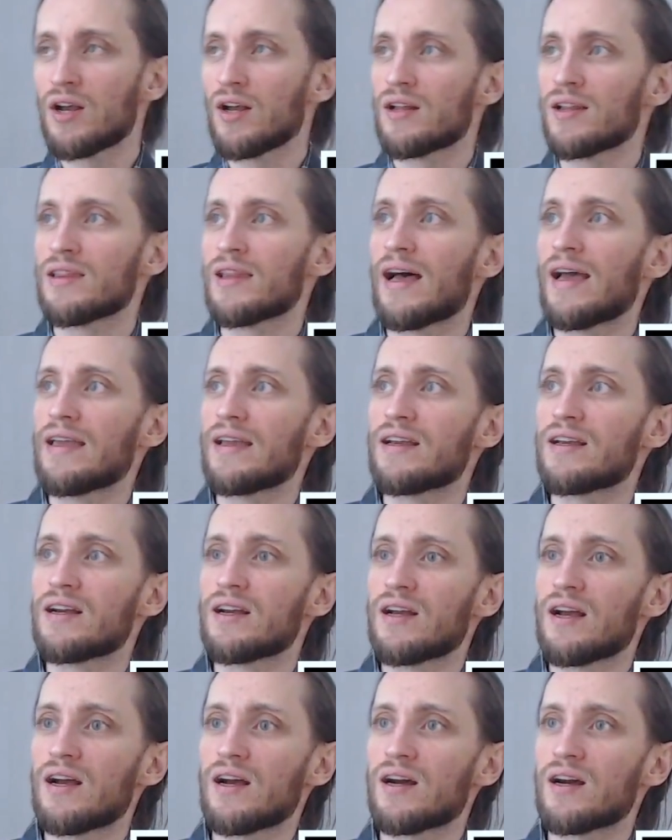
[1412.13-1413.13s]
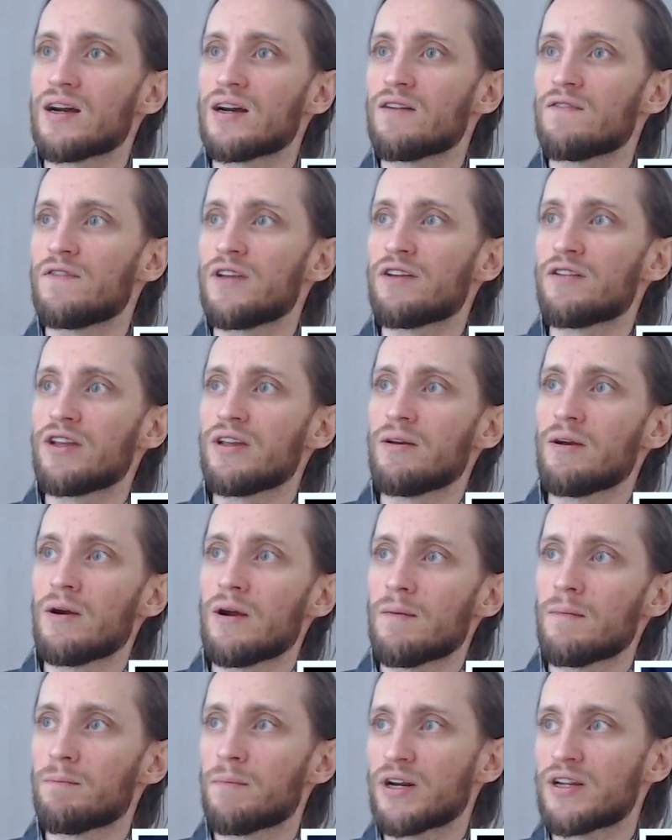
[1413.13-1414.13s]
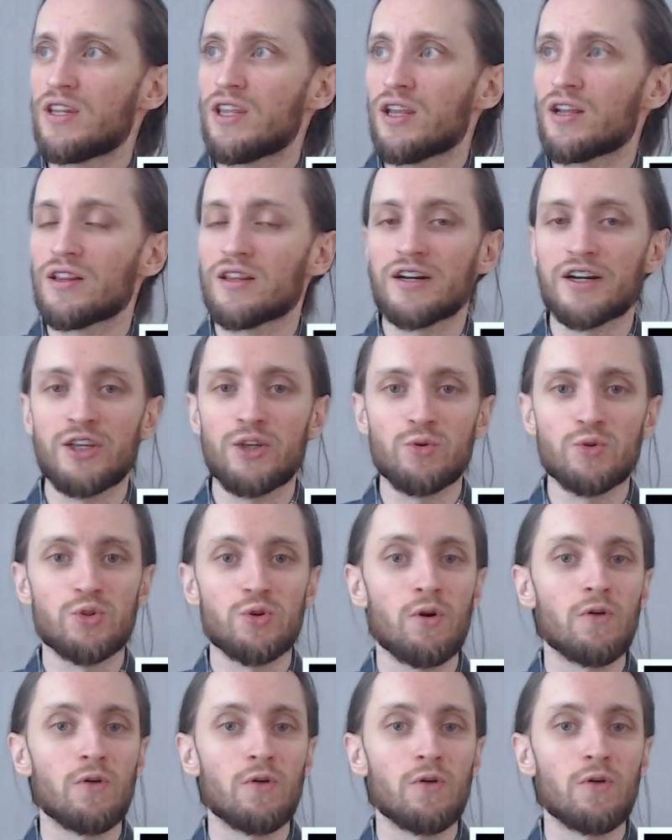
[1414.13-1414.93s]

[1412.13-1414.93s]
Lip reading: like very particular use